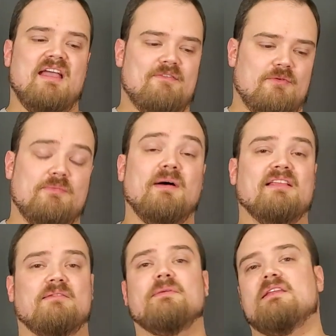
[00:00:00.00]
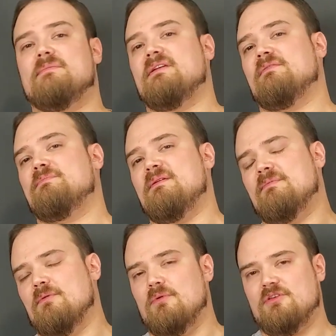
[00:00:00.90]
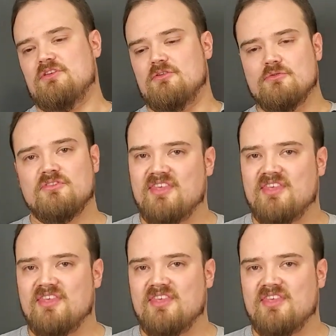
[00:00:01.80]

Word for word: have a responsibility because people will use